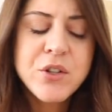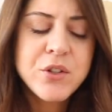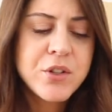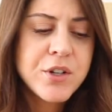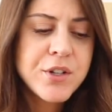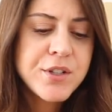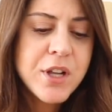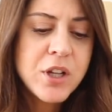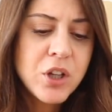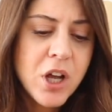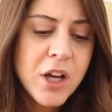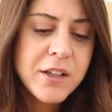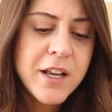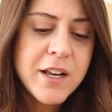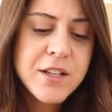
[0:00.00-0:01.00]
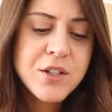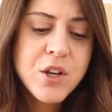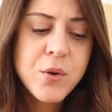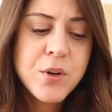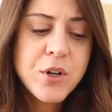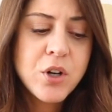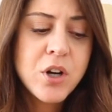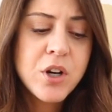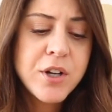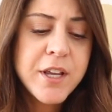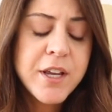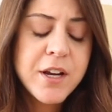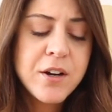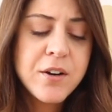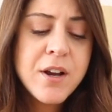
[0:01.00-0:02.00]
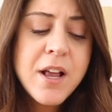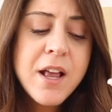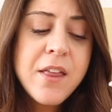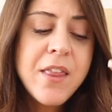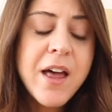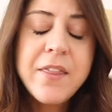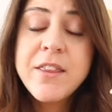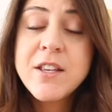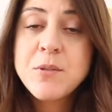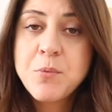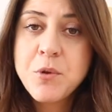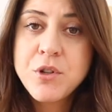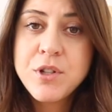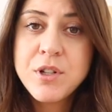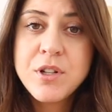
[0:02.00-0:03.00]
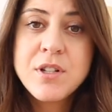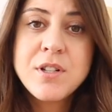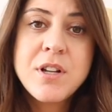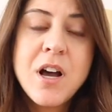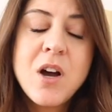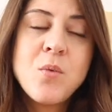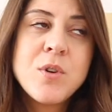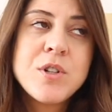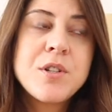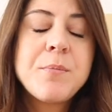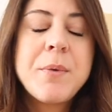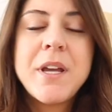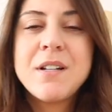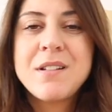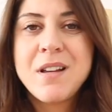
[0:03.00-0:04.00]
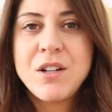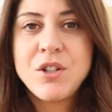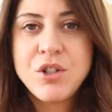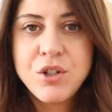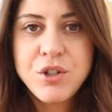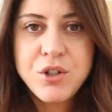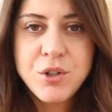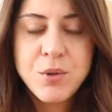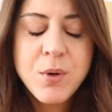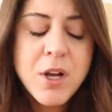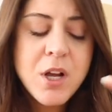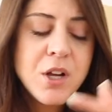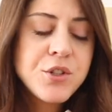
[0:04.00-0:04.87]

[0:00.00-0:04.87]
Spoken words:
so there's a lot that is going on here that this person does not want to pay attention to.